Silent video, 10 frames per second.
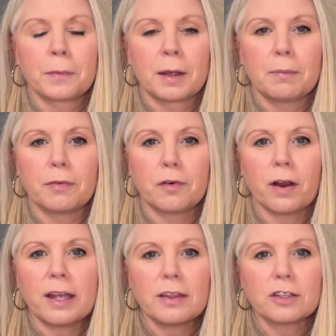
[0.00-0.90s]
Before
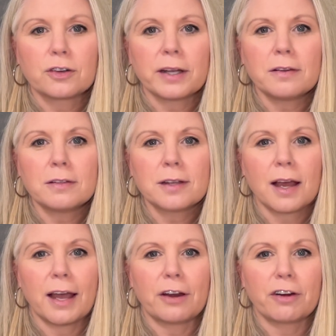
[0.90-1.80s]
I hit the trails,
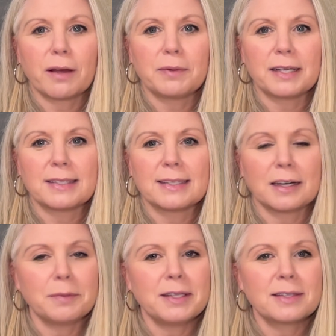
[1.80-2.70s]
I grabbed a
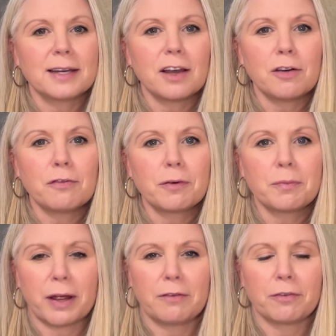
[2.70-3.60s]
cinnamon snail from
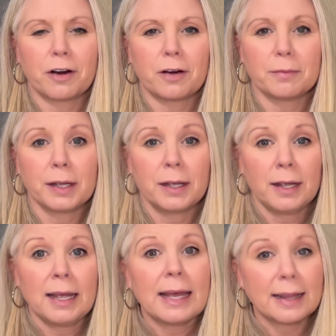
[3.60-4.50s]
Bread Farm,
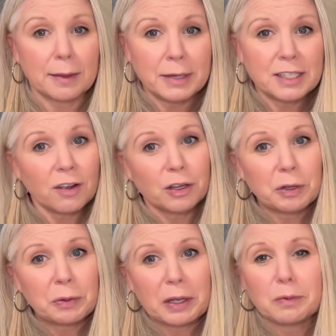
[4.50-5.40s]
and let me tell
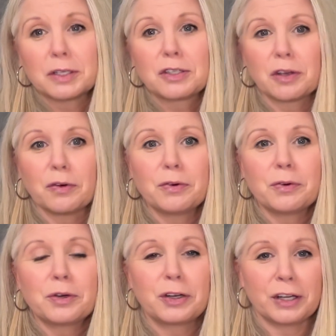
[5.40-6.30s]
you, it was
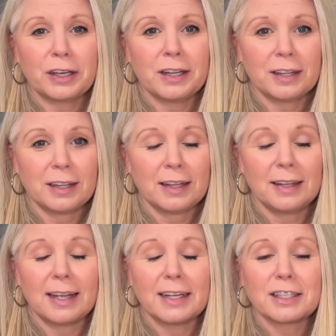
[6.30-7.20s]
so good
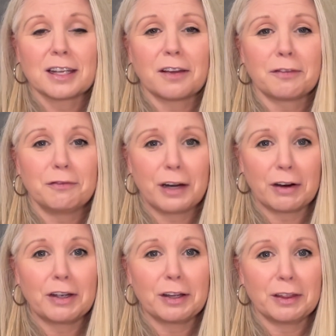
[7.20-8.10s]
that it's a
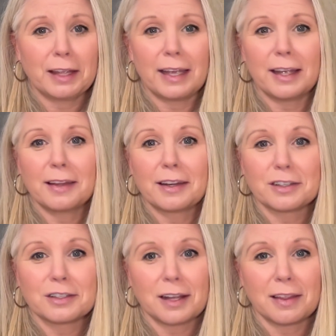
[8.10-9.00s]
very good thing
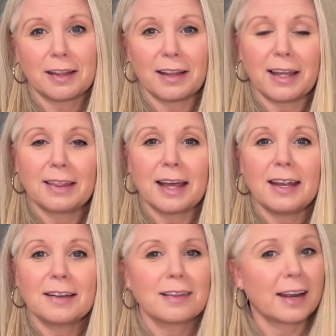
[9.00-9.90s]
there's nothing like
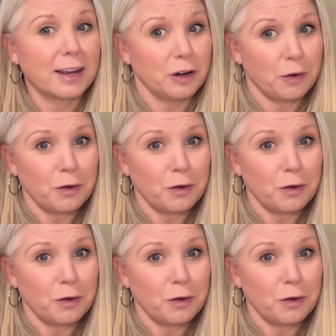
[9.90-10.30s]
that I know